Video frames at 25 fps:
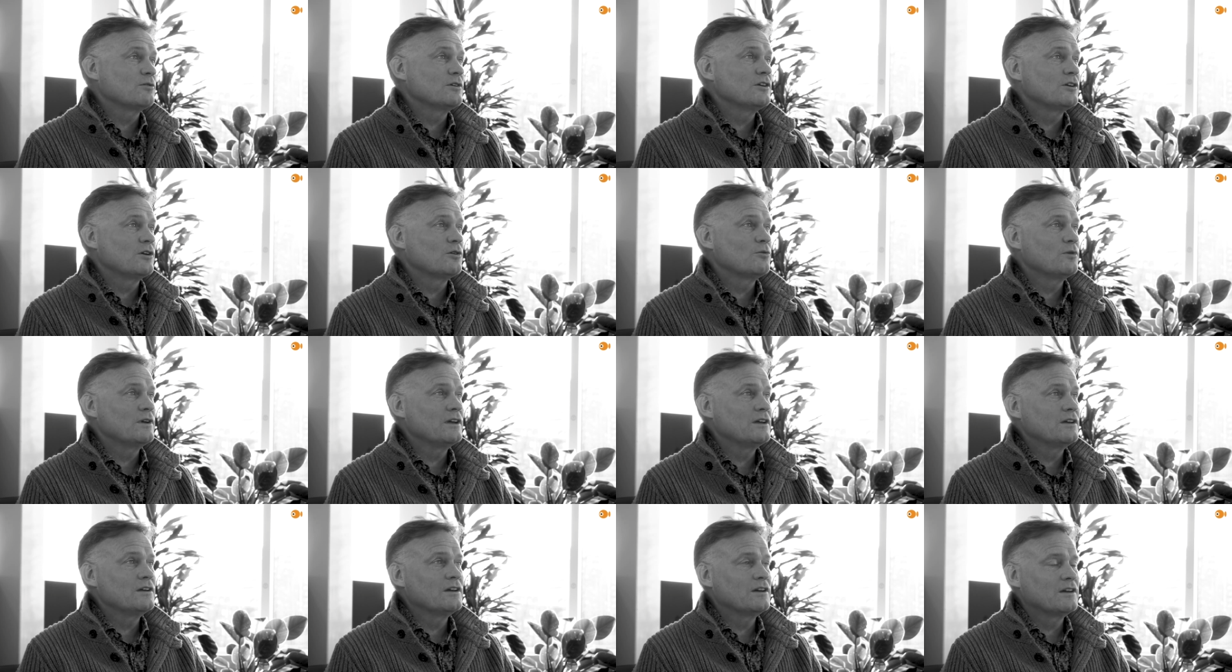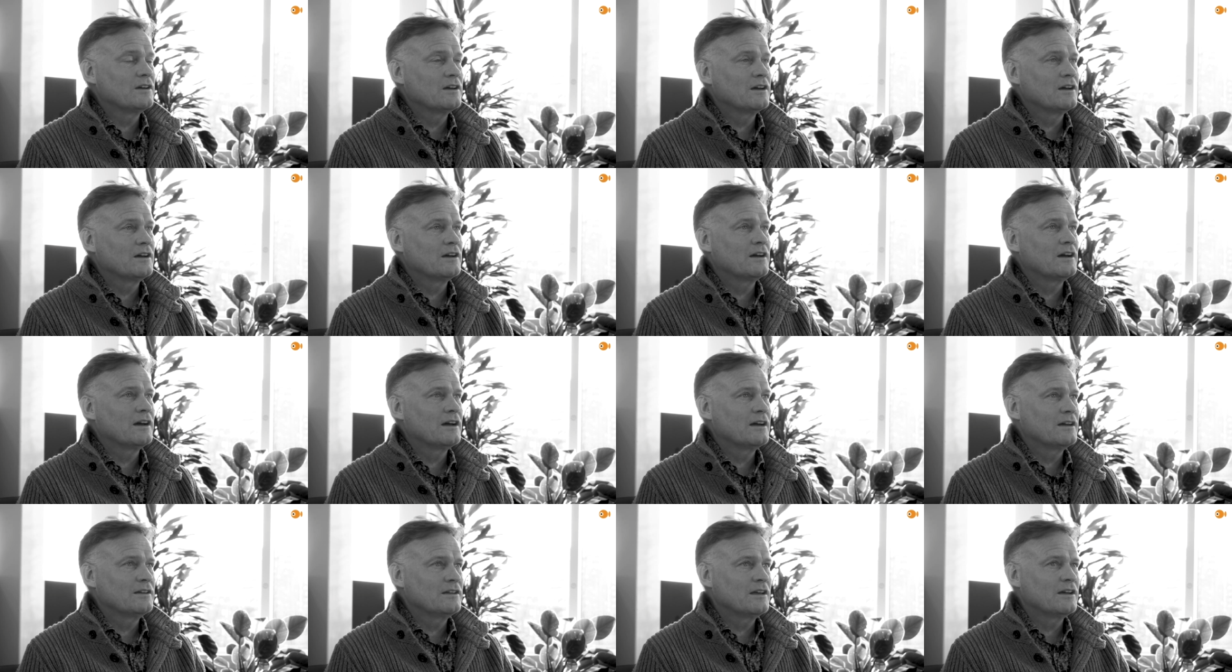You know, we uh,
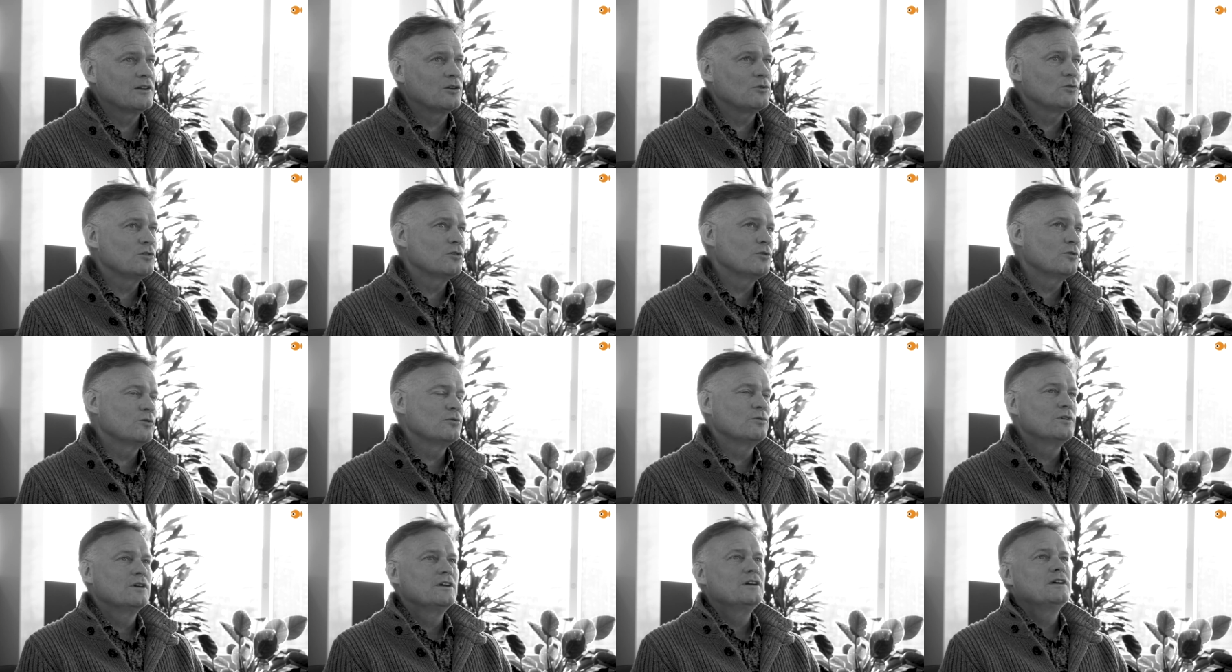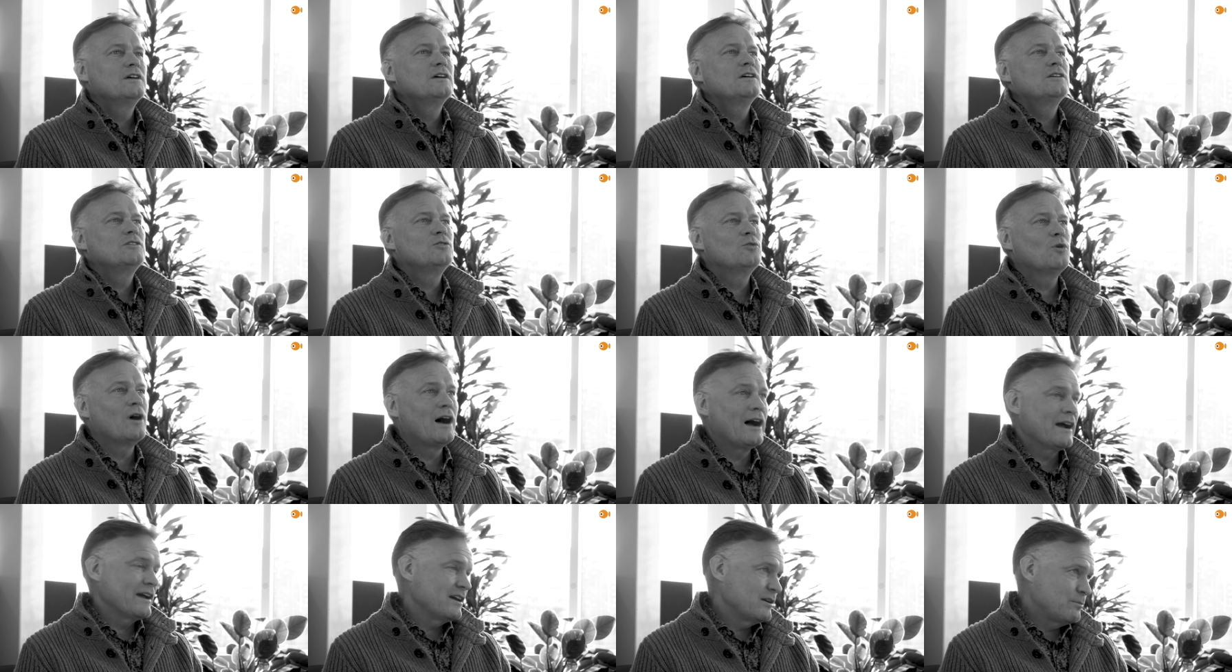I, I, know you you
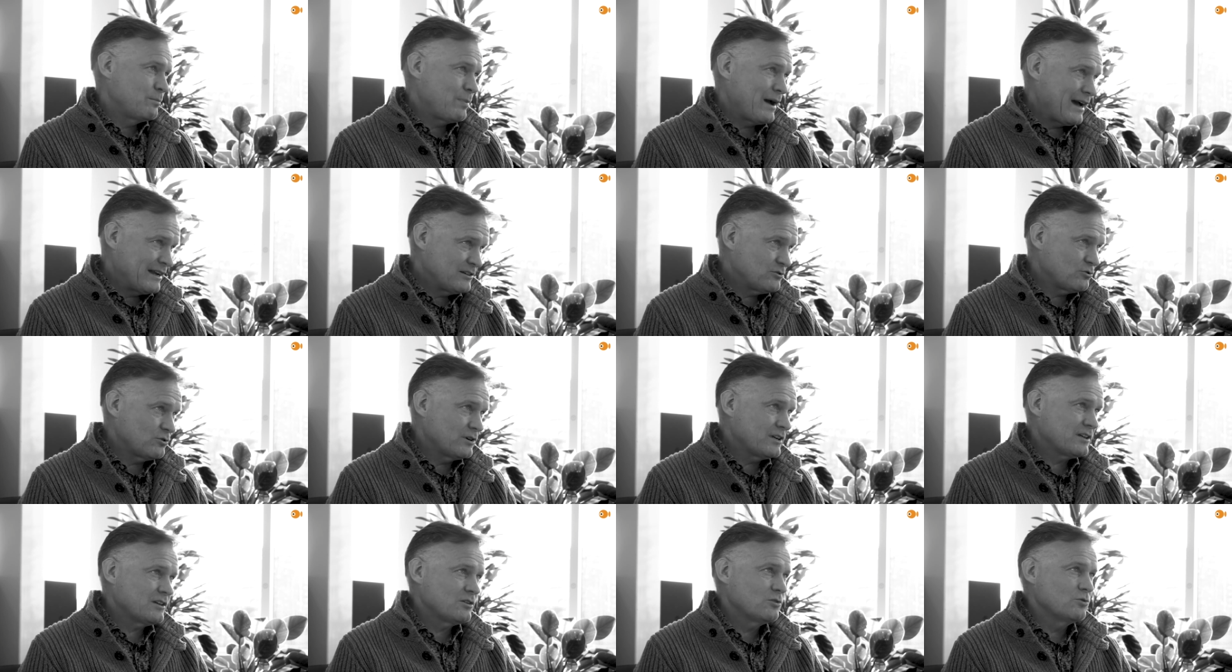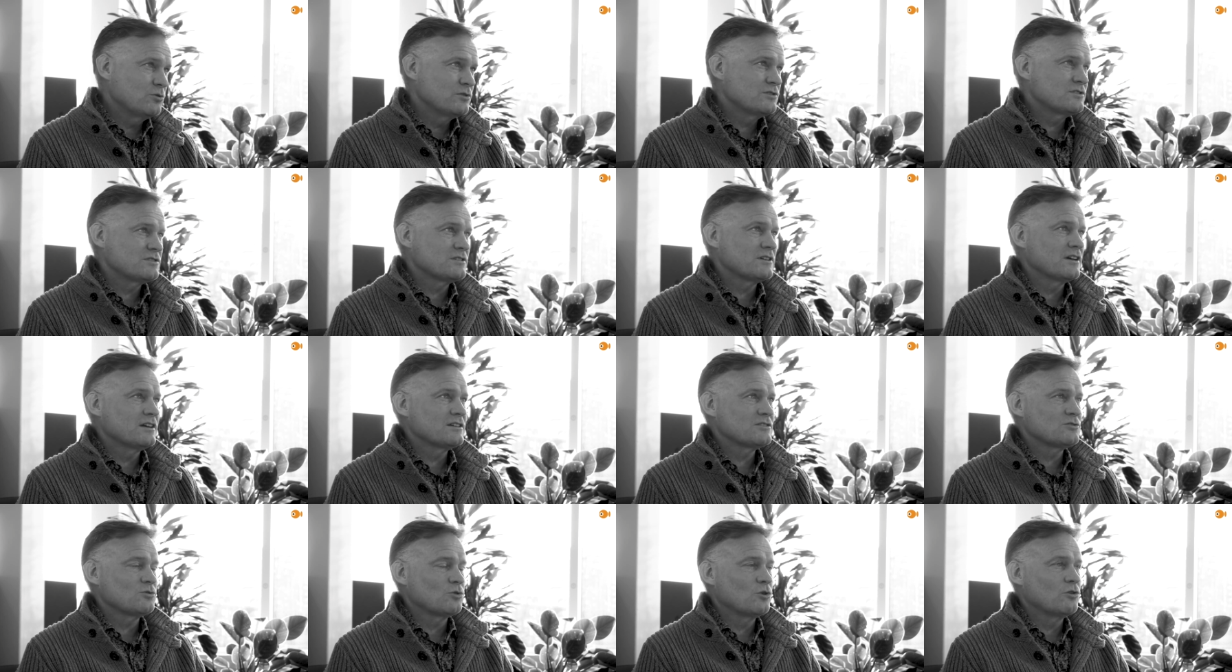hired Patrick, who is
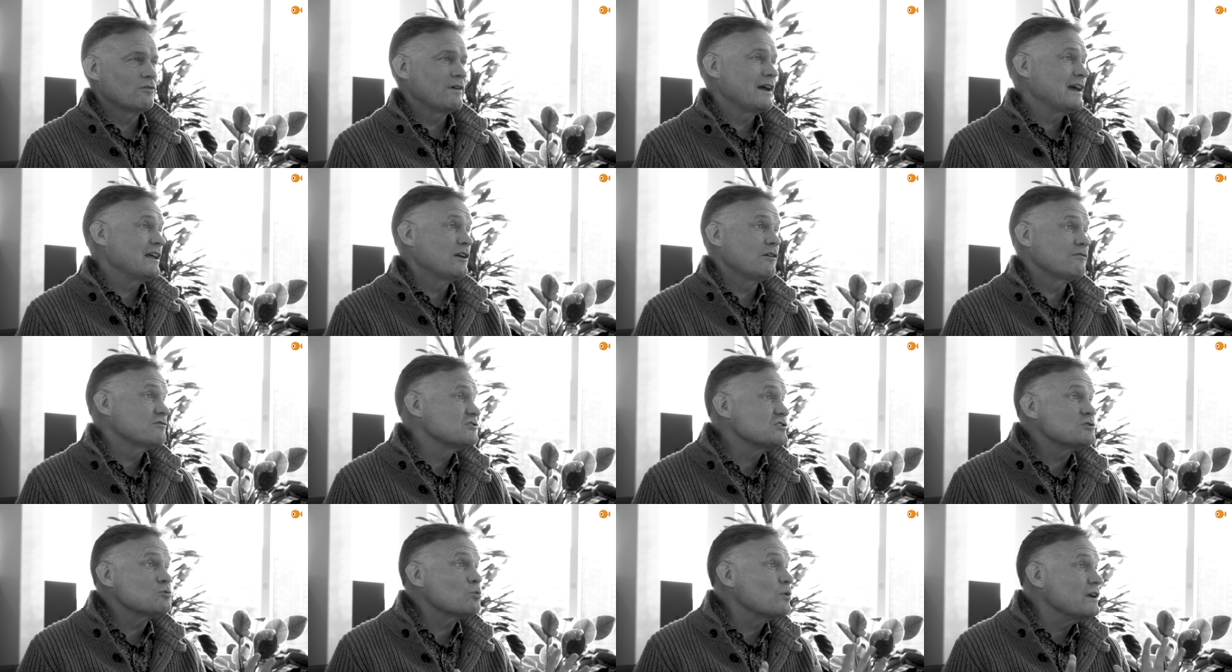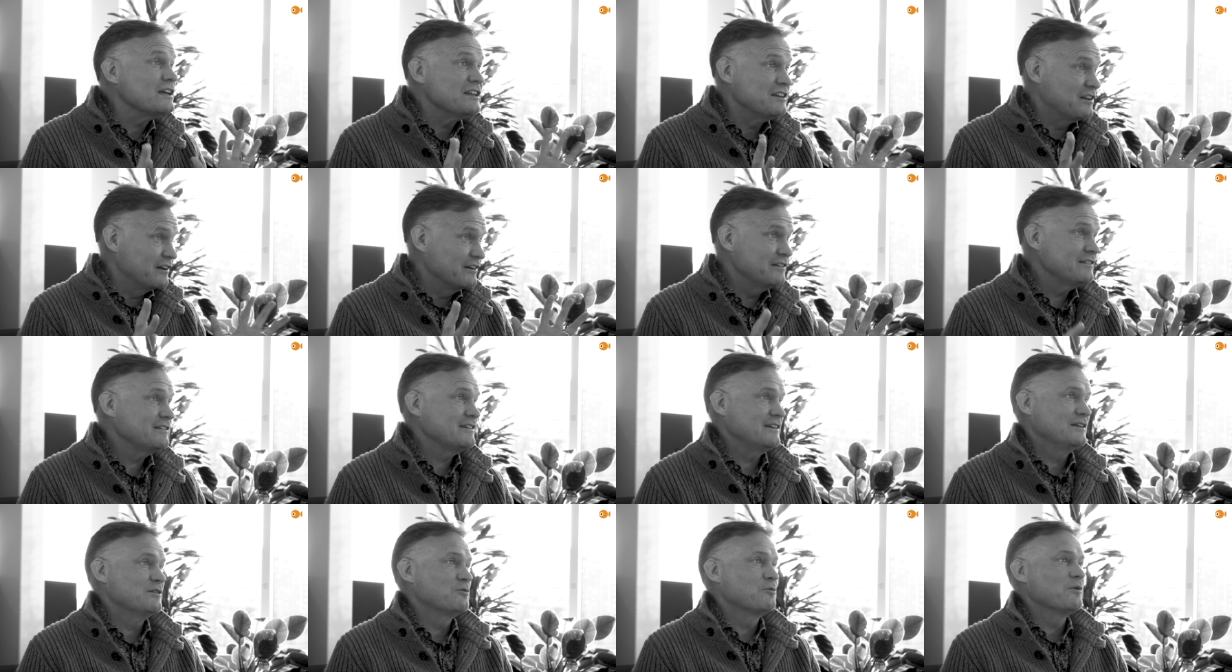uh, sort of head of
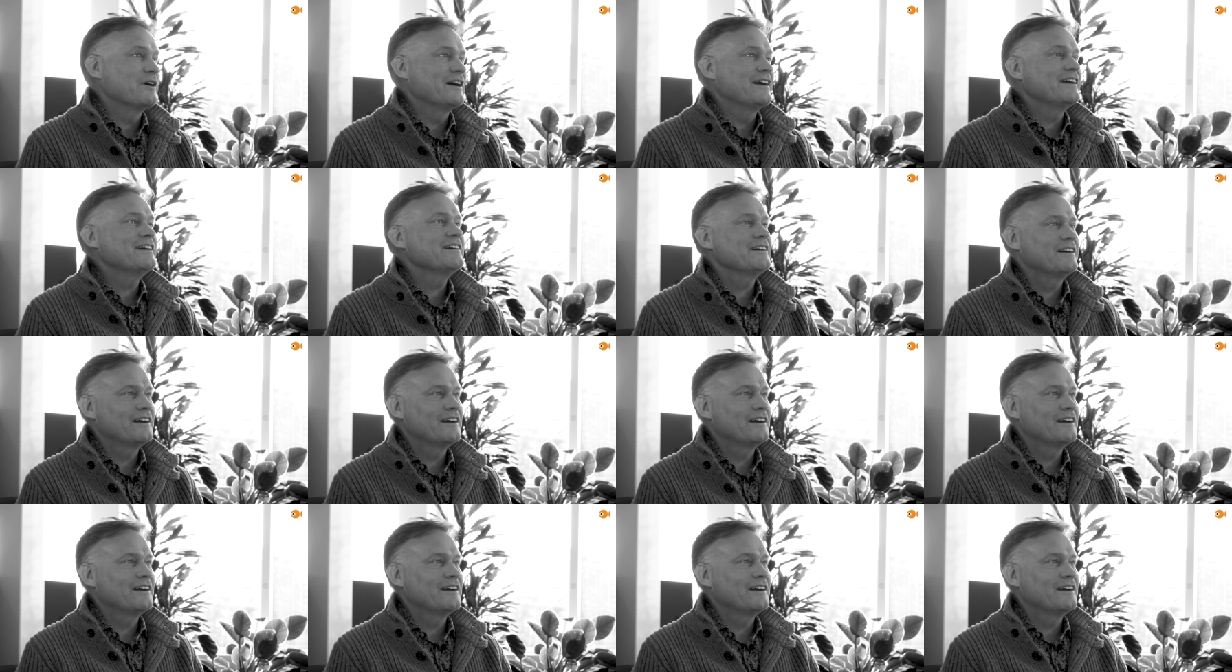Sweden in a way.